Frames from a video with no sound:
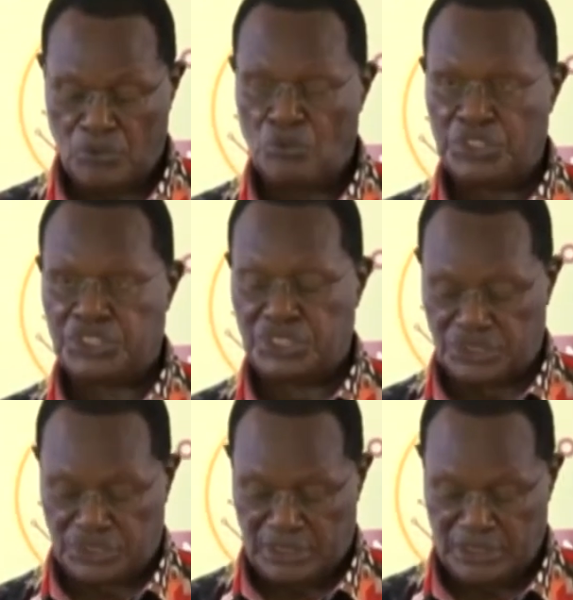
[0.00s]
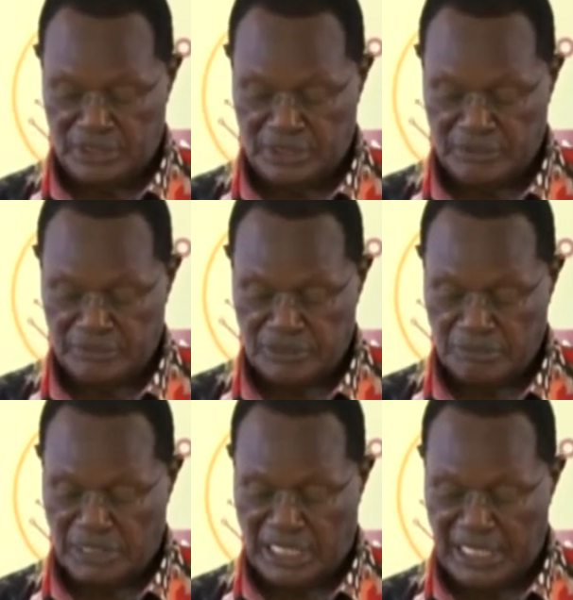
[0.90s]
which is
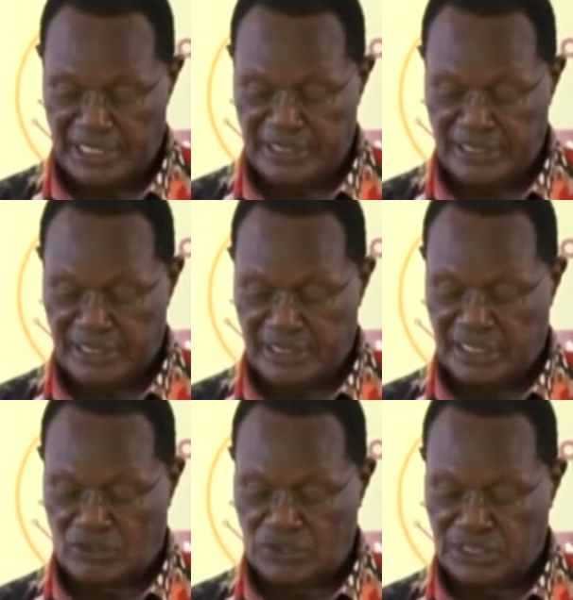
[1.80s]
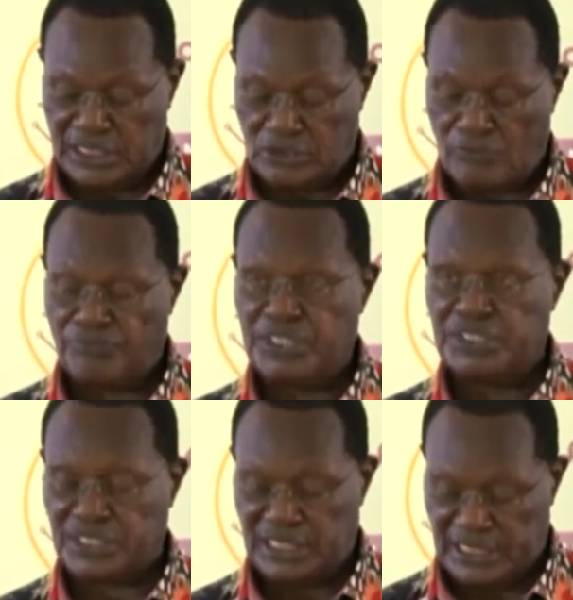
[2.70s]
behind the Continental
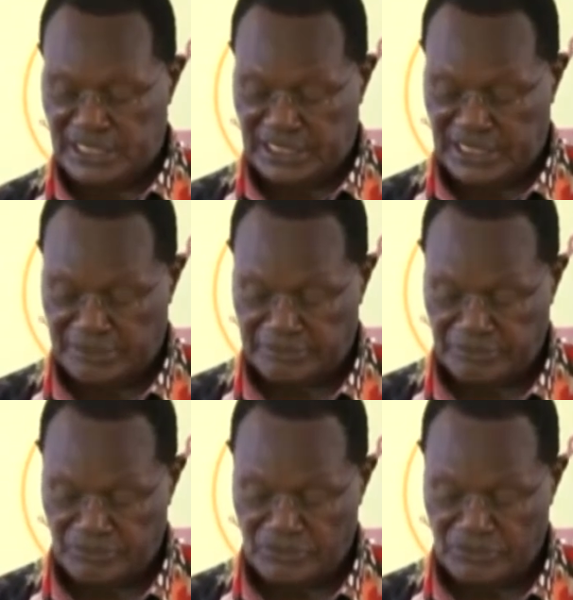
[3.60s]
Free Trade Area